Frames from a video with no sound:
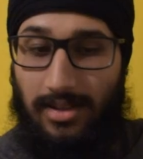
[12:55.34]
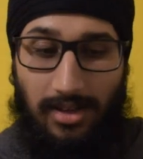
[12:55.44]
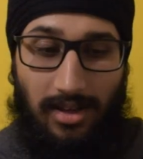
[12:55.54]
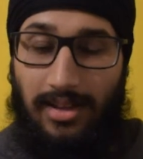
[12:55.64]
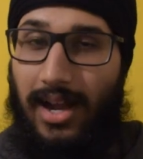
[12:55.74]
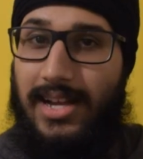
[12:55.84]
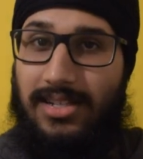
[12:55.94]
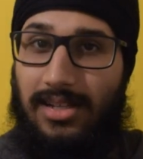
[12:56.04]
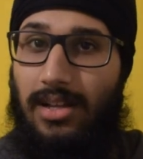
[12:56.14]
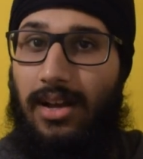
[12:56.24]
the guy
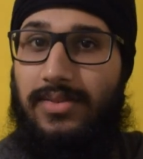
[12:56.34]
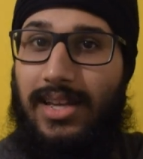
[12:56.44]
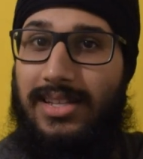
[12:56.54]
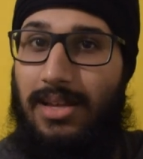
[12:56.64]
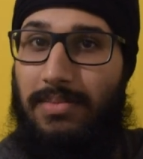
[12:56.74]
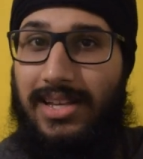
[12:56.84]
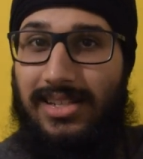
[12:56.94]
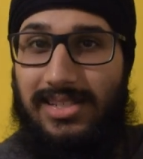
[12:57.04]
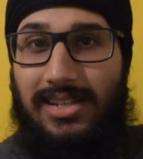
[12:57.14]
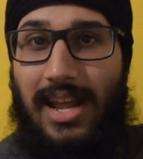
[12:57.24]
she loves as they're being
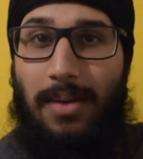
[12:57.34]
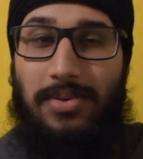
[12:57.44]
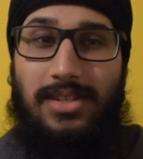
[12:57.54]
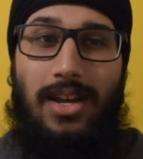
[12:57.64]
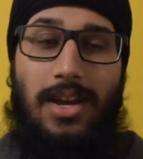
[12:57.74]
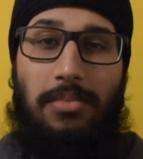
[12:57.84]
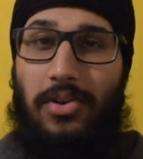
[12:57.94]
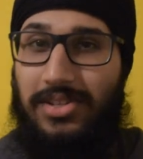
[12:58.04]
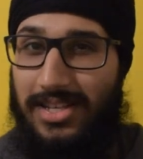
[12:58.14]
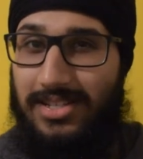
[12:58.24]
snapped
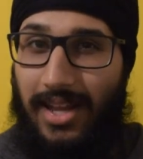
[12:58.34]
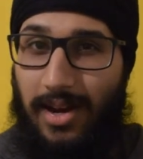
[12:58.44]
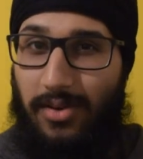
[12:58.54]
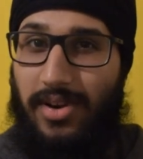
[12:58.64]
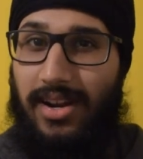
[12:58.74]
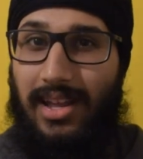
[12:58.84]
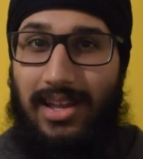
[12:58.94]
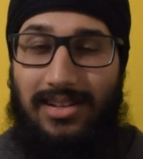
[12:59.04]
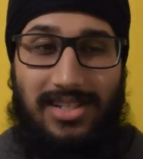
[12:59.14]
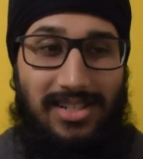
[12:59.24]
because he's dead already,
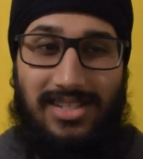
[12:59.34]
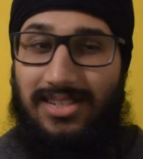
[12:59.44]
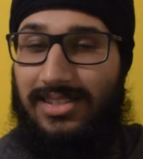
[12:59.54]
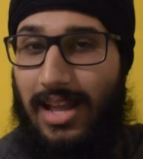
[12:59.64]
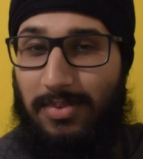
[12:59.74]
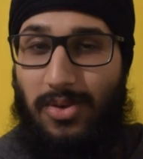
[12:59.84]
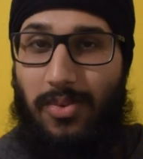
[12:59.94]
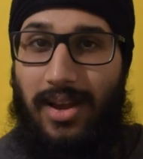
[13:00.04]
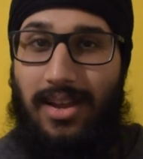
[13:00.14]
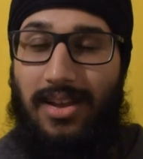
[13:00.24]
and she just snaps
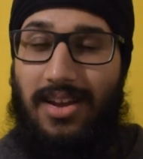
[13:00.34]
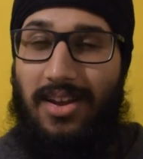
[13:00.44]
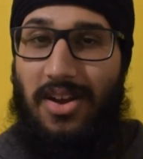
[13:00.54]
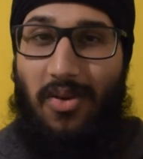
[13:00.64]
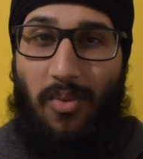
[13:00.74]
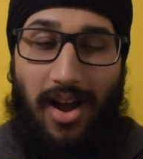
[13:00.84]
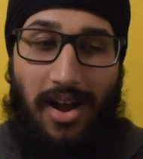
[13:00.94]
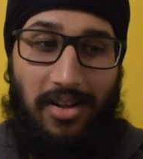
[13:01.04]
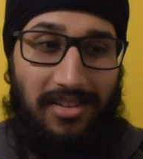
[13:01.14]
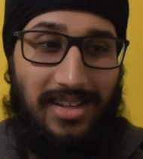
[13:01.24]
away
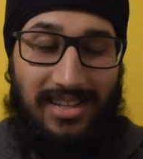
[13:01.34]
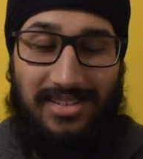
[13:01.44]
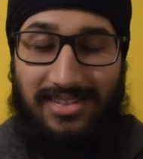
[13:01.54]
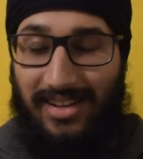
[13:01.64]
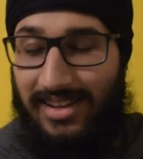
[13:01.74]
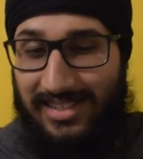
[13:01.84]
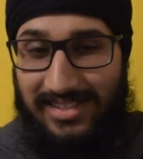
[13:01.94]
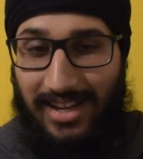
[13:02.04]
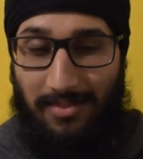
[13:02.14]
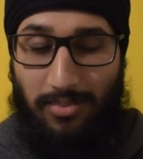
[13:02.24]
while he's in his
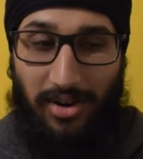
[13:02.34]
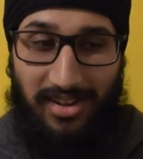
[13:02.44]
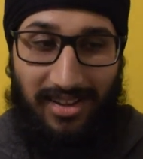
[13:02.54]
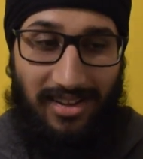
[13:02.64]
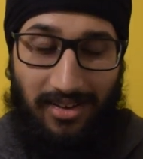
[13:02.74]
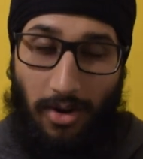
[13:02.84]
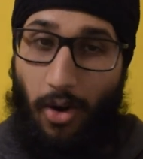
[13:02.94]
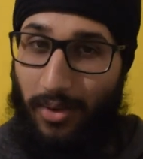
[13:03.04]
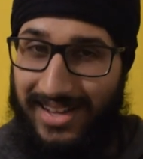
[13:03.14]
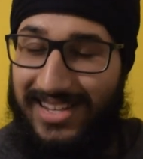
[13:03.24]
dead body,
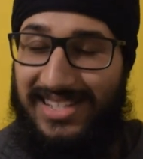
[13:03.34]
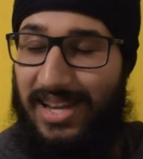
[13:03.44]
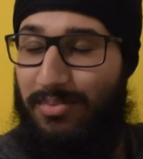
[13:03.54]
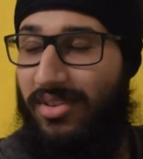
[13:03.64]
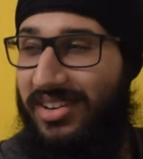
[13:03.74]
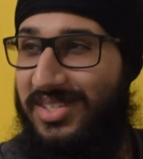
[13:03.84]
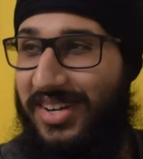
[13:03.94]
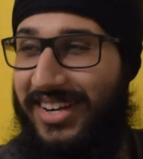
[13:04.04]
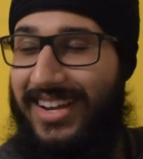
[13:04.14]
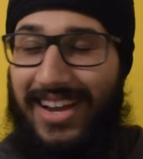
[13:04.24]
holding his dead body,
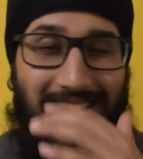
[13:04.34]
sorry.